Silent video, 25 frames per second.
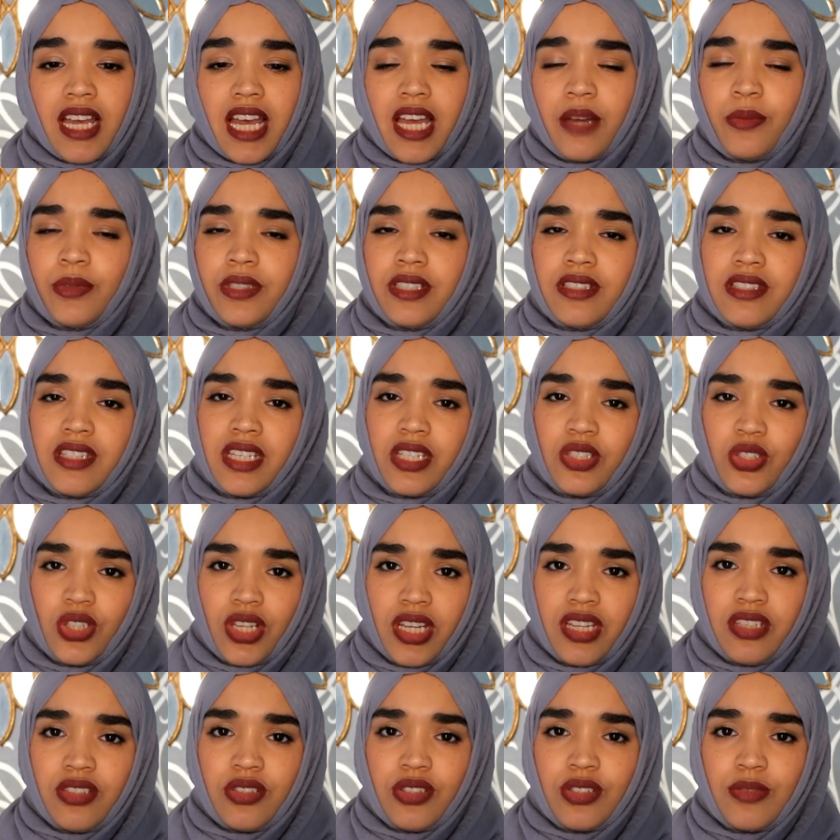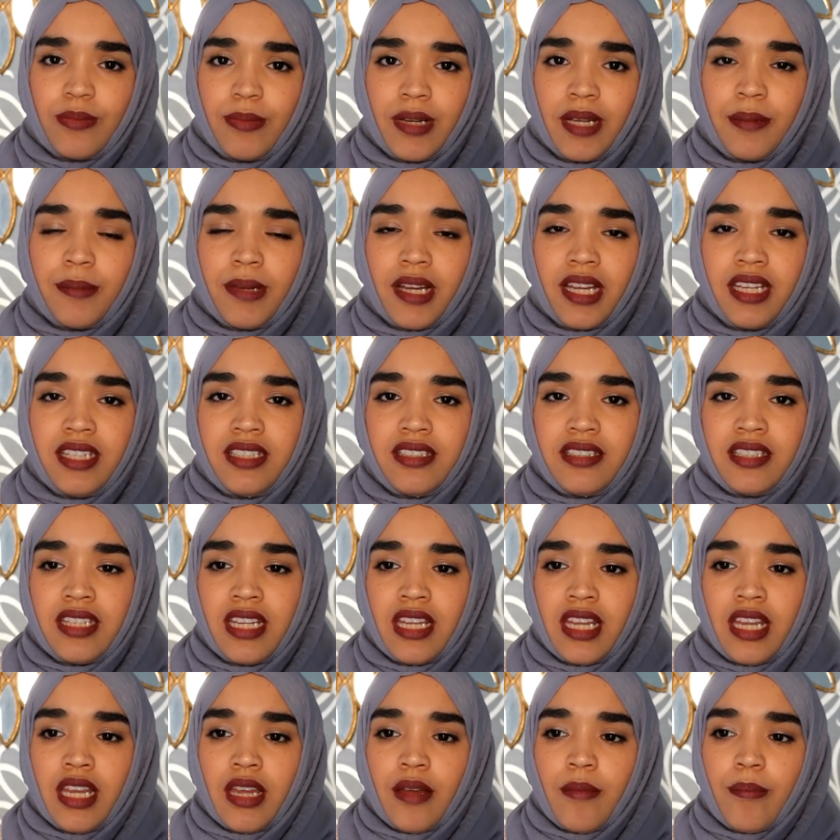wouldn't say changed my mind,
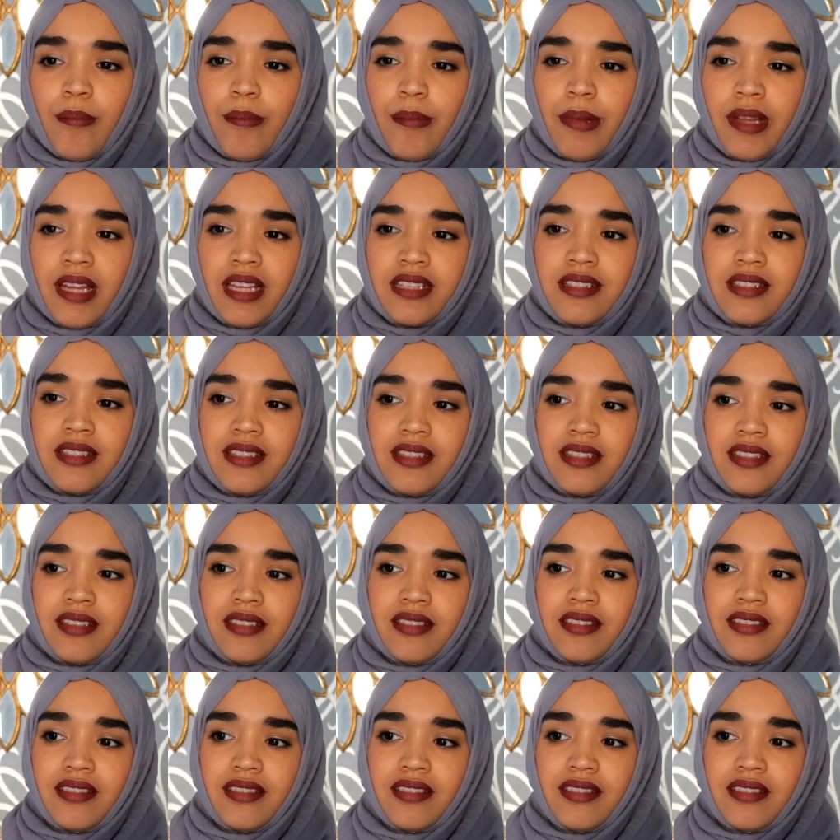but